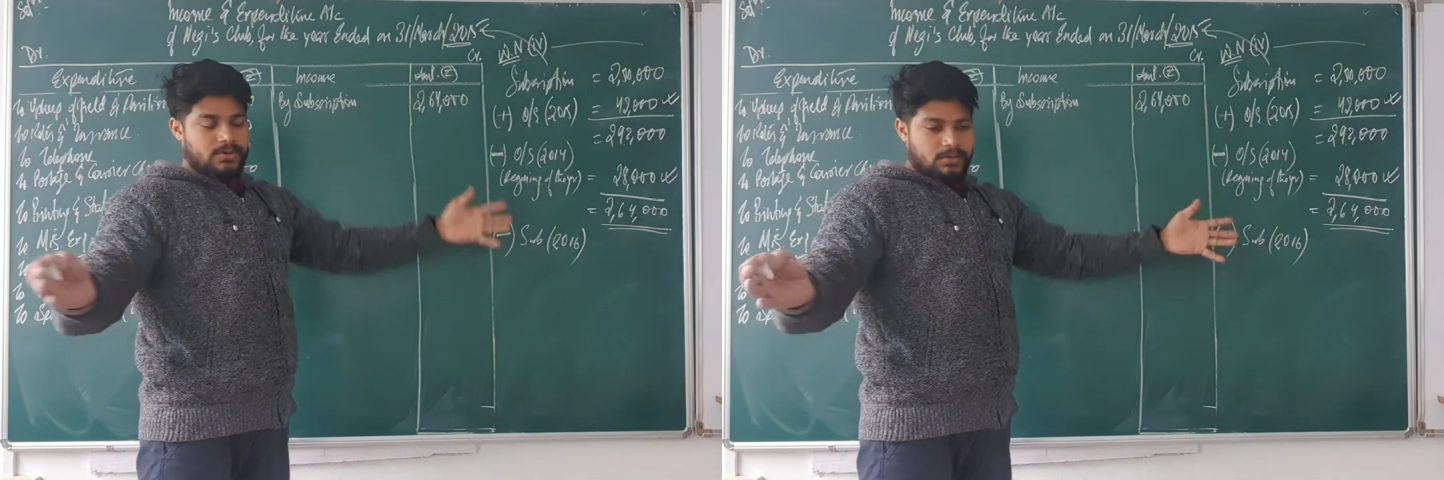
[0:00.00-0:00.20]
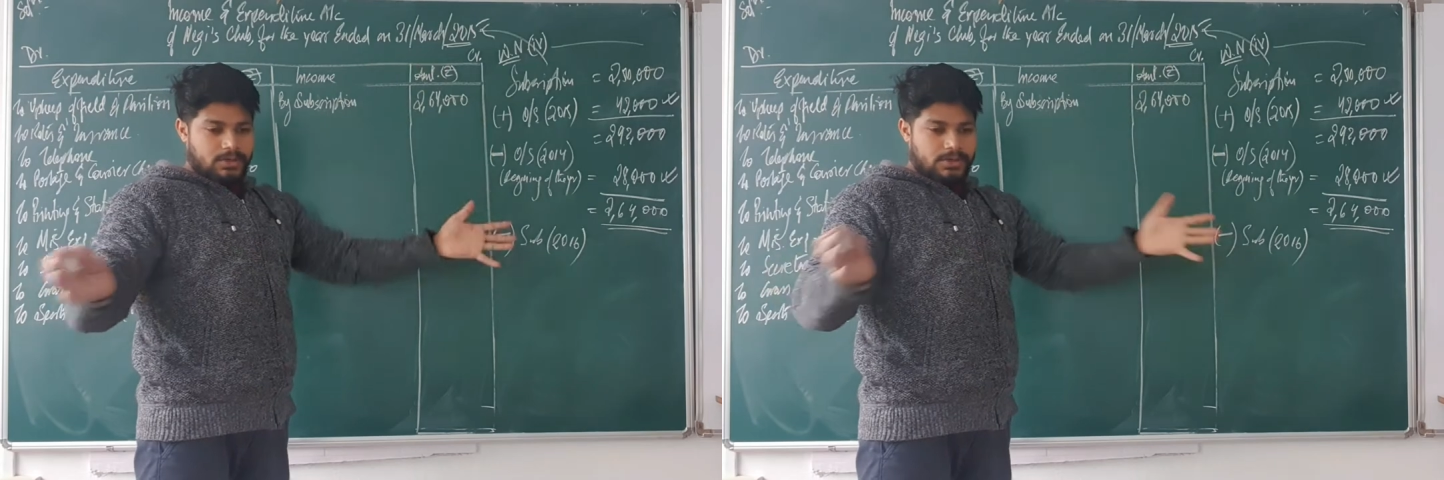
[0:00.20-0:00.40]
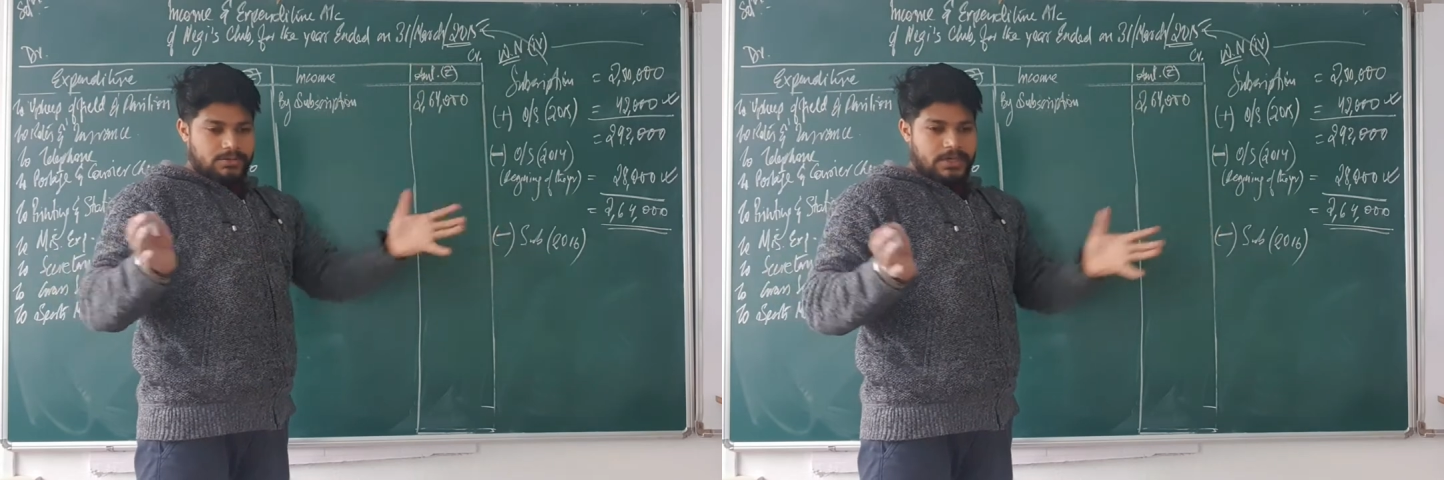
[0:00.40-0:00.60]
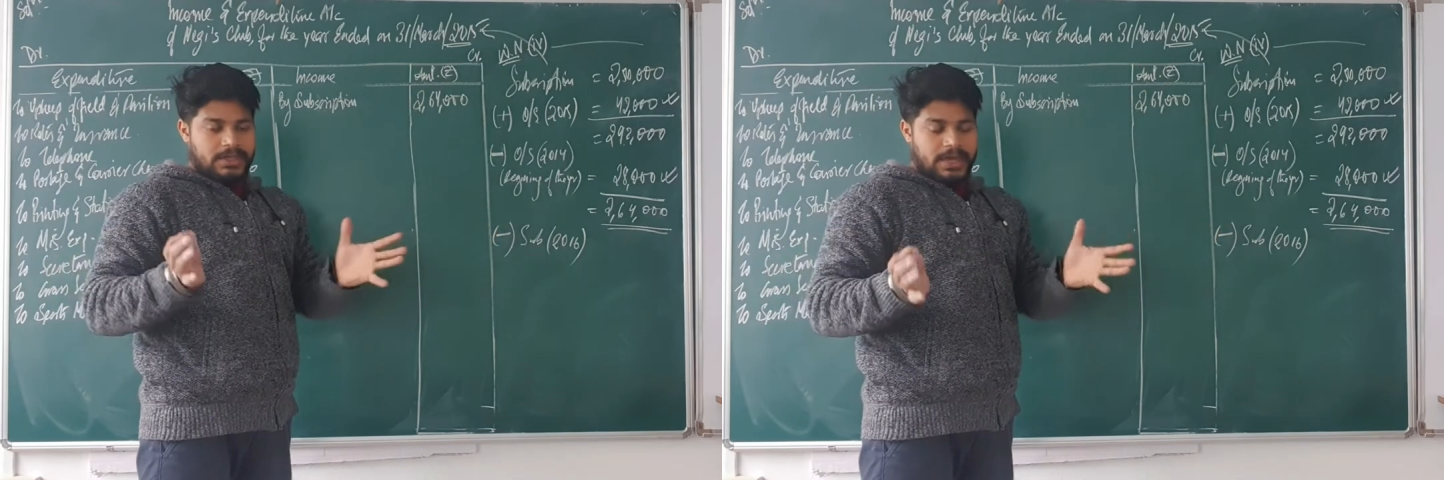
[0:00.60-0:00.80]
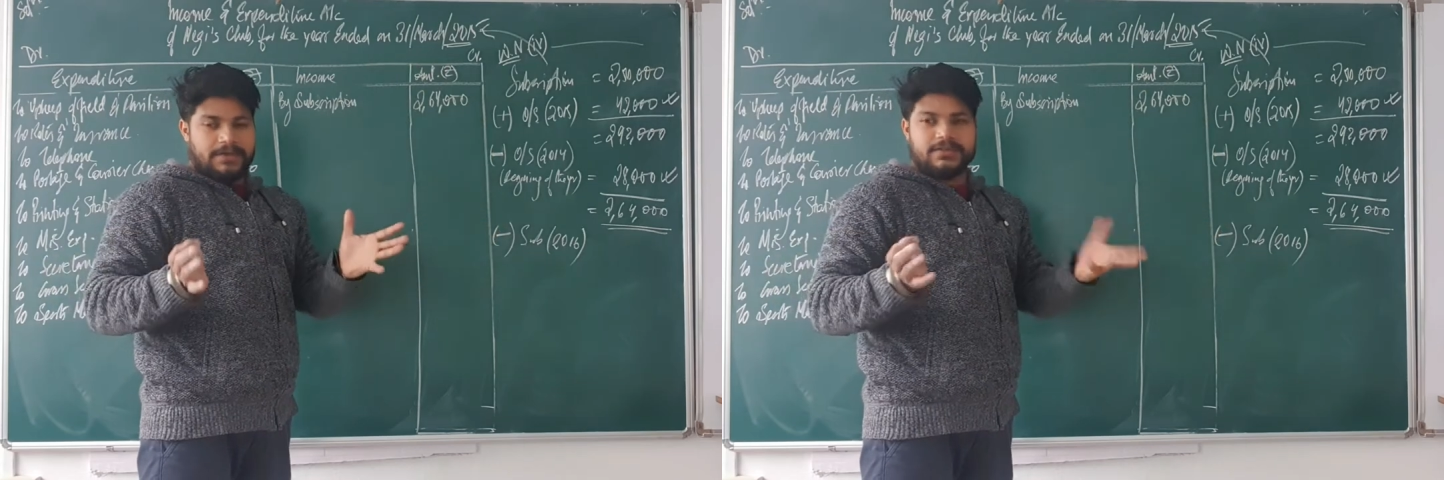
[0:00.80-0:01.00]

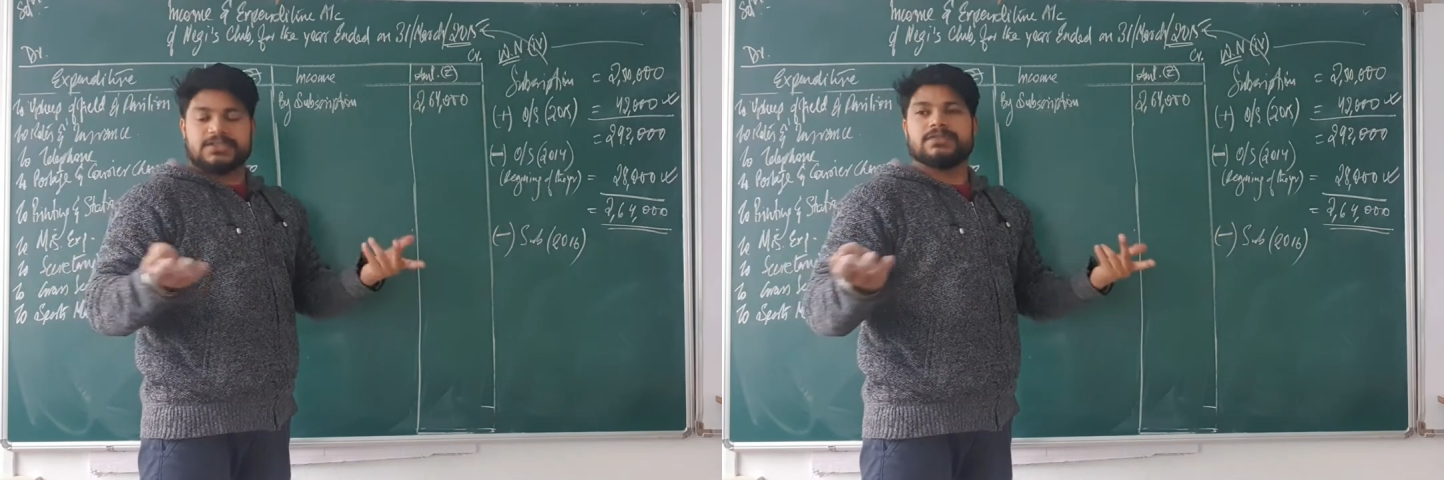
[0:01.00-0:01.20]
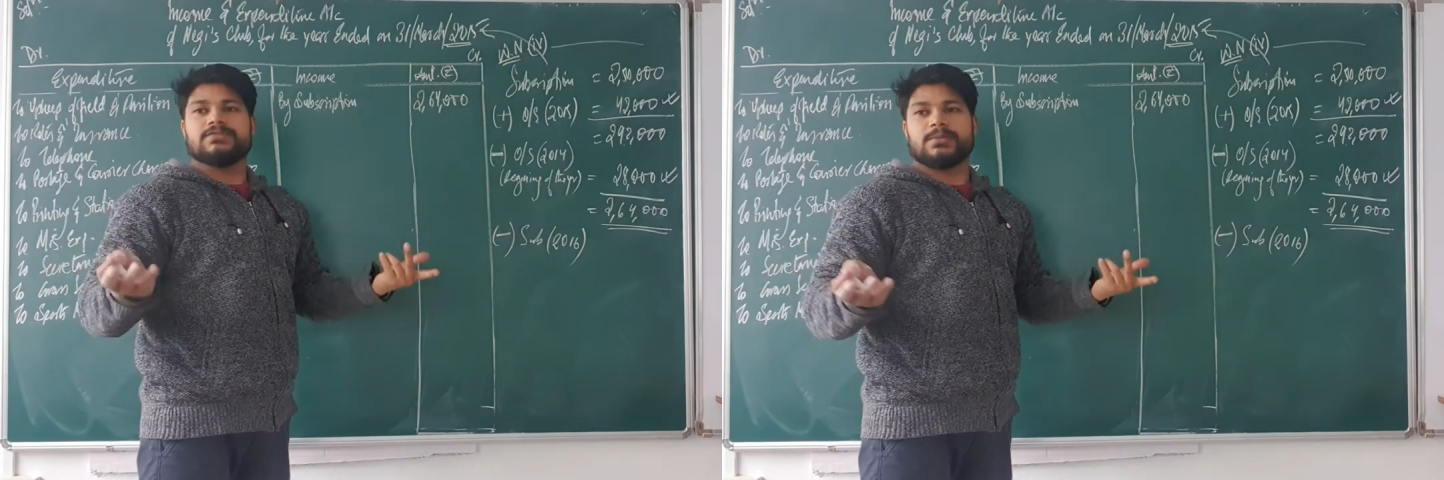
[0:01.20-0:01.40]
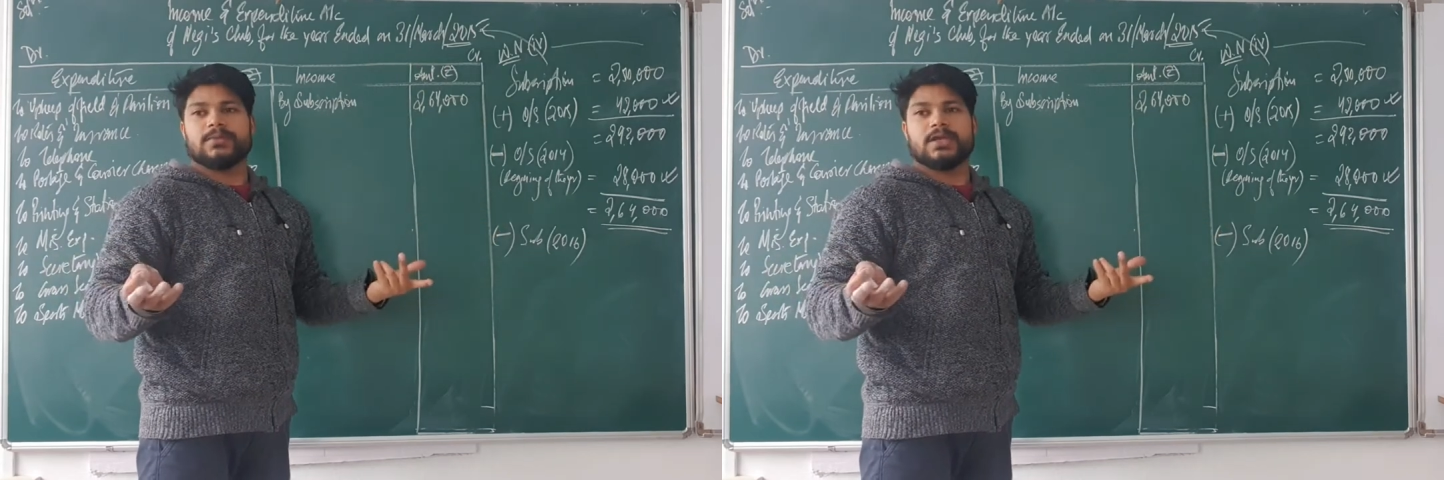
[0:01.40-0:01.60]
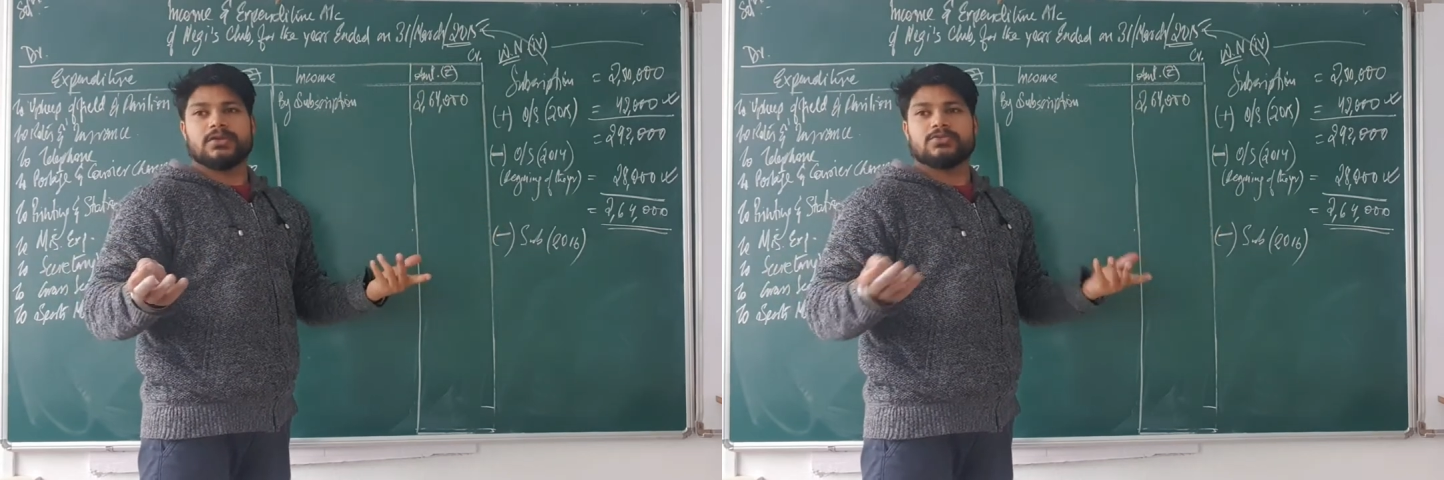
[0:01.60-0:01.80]
altogether I have received something.